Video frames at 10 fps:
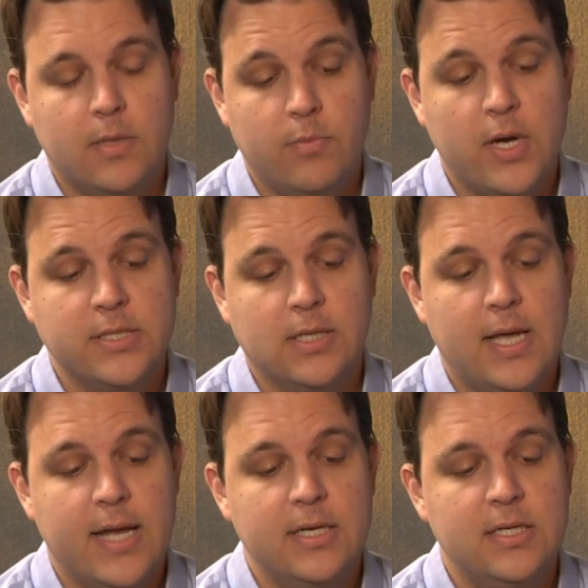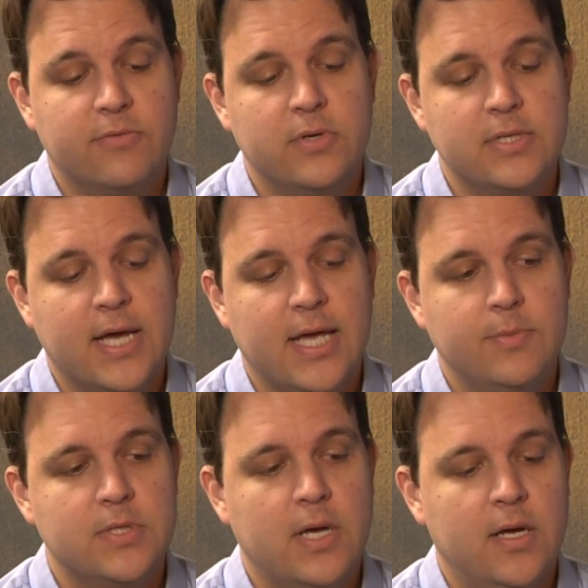comprise a lot of different
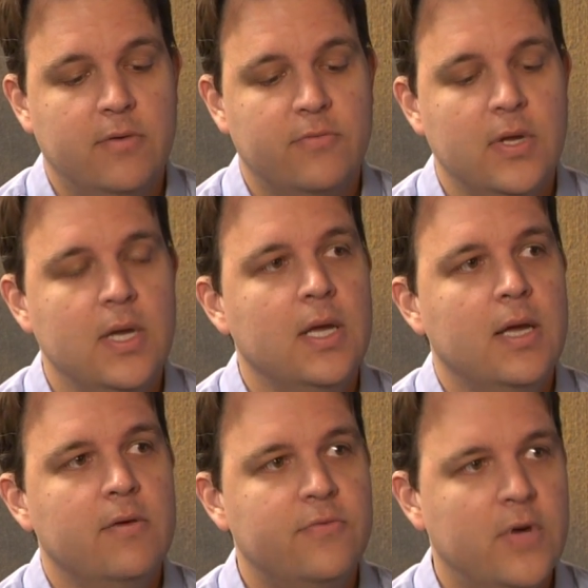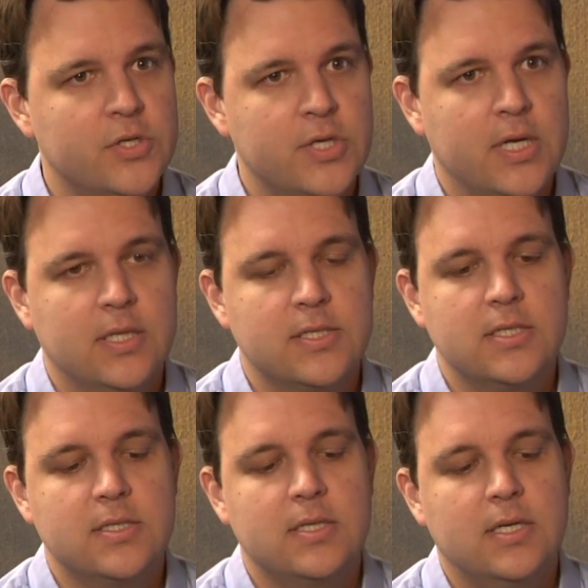types of functioning. This
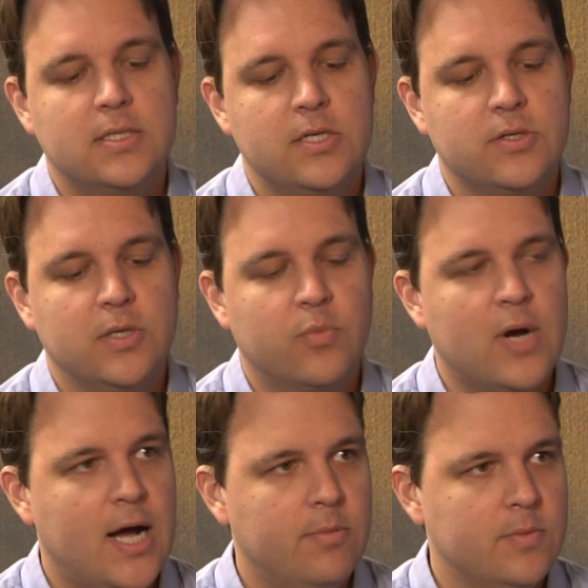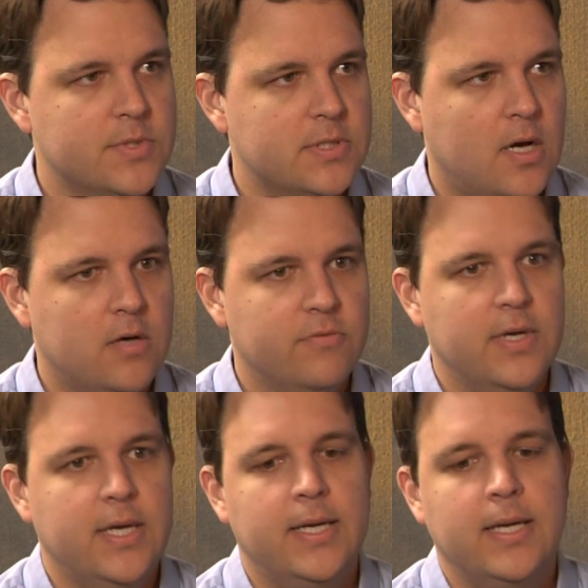is essentially problem
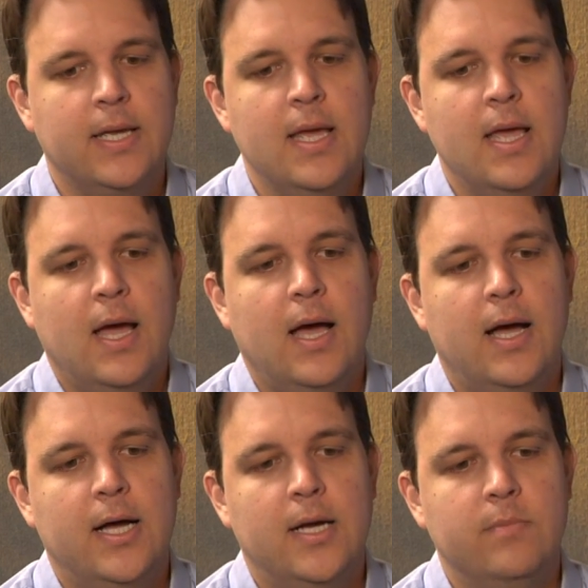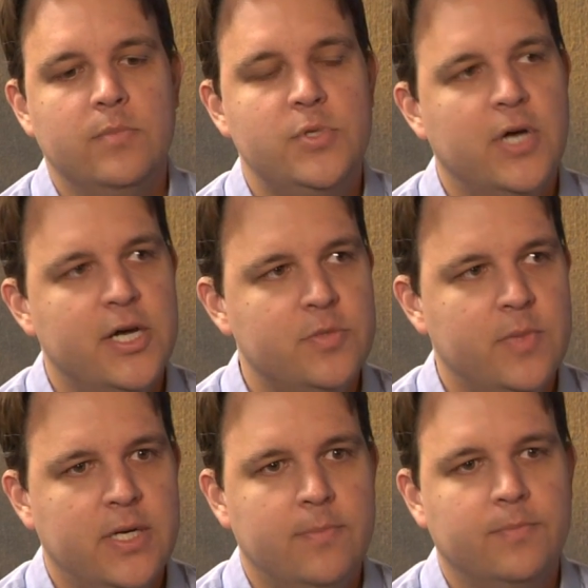solving,
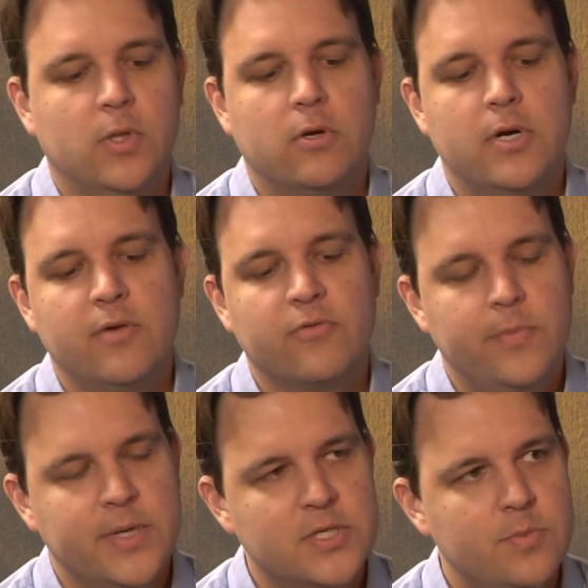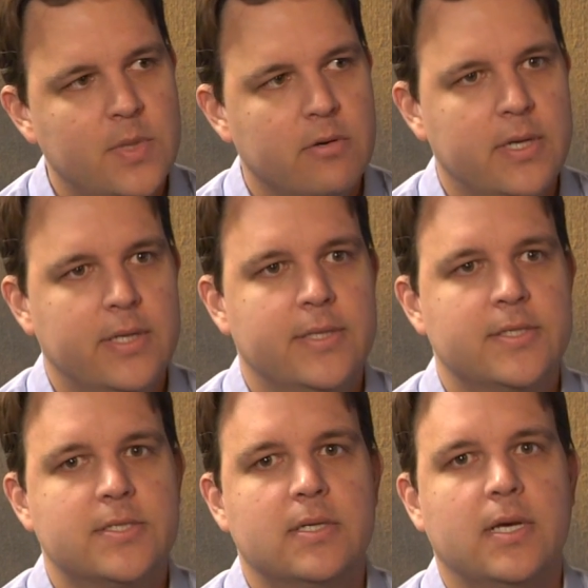judgment, learning from
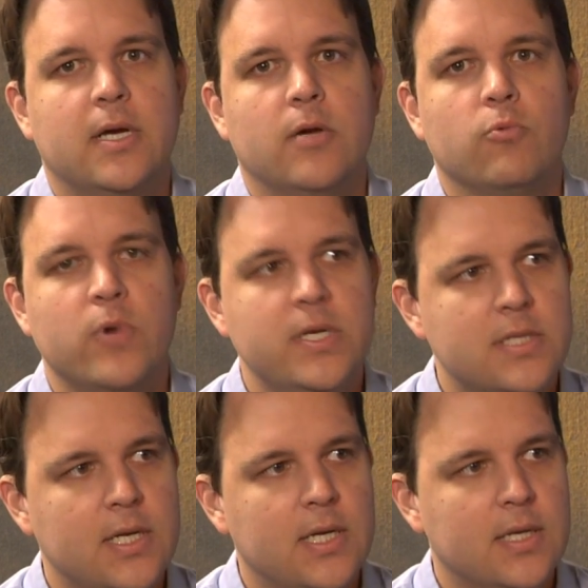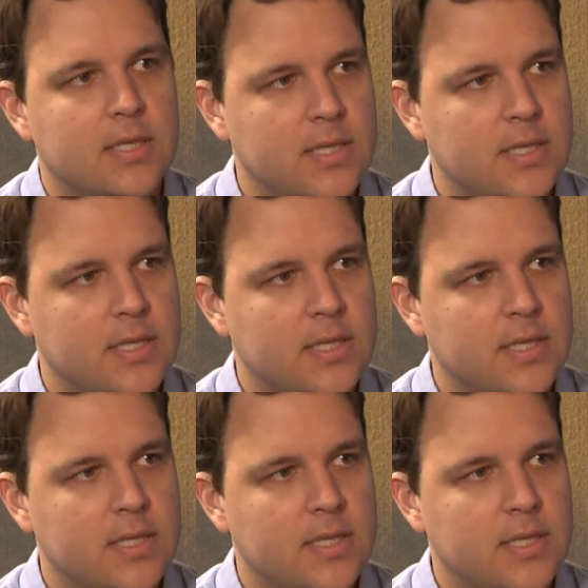experience, reasoning, and